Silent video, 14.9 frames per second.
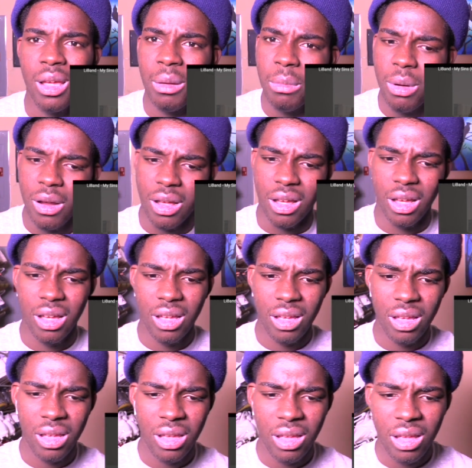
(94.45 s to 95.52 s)
Bruh,
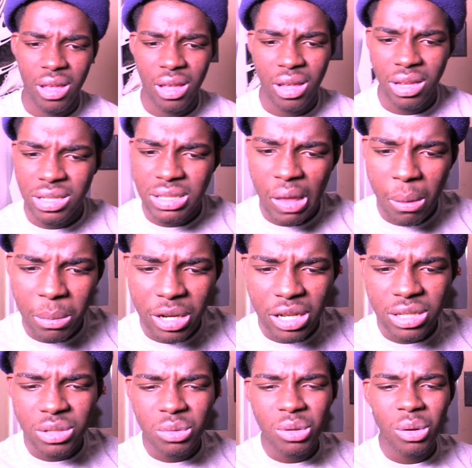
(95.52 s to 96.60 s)
tell me
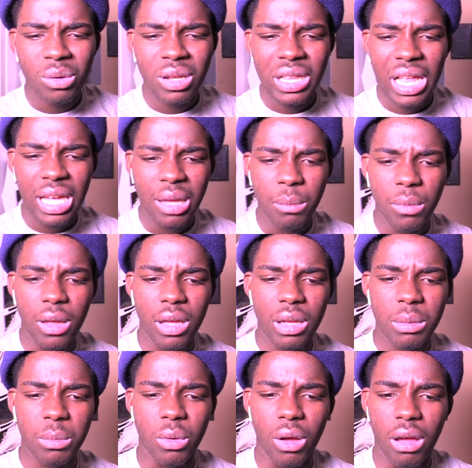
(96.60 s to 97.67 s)
this dude don't look like NBA
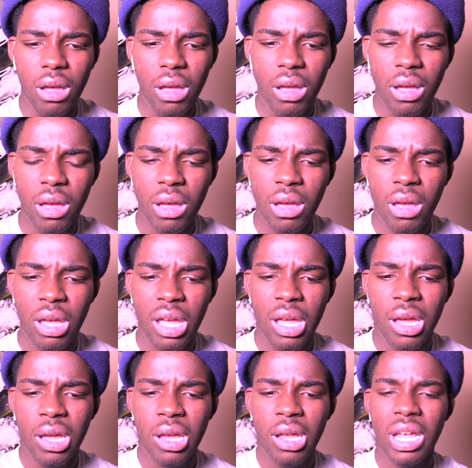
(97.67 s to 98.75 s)
Youngboy.
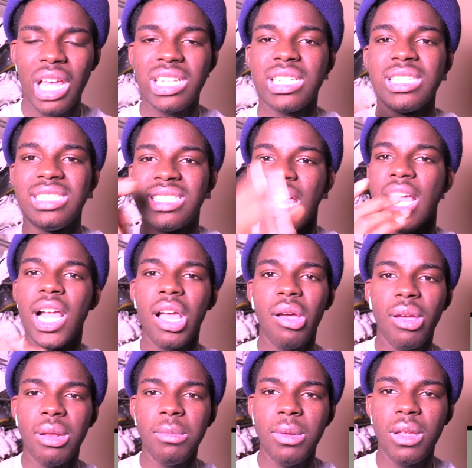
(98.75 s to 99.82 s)
That's exactly how
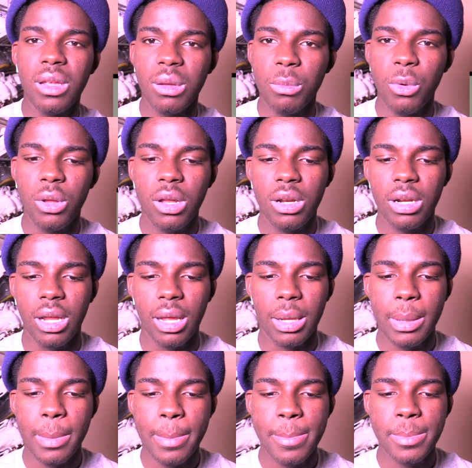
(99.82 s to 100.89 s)
NBA Youngboy looked like.
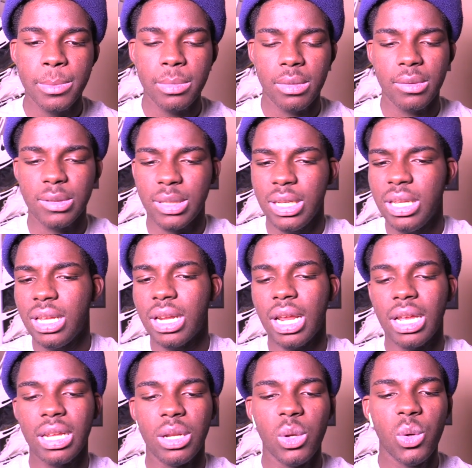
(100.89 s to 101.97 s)
Was, he looked
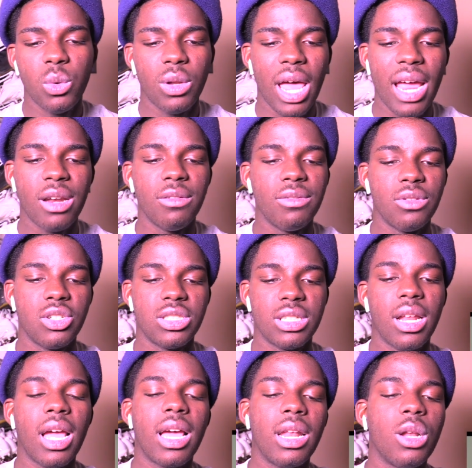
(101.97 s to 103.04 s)
like a little lighter version,
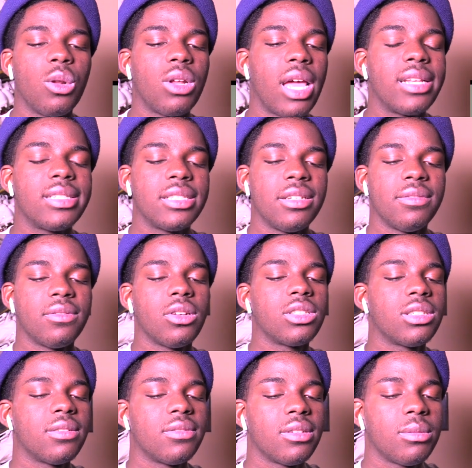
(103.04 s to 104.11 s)
like a little light skin
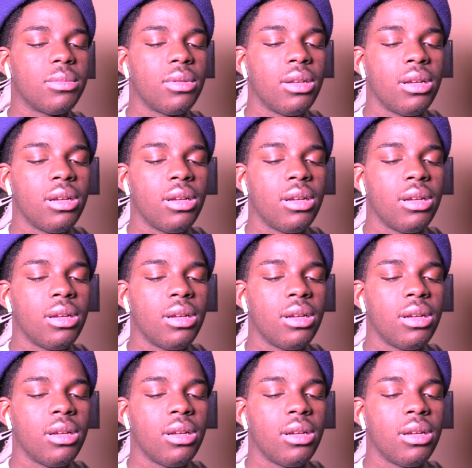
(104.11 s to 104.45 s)
version of him.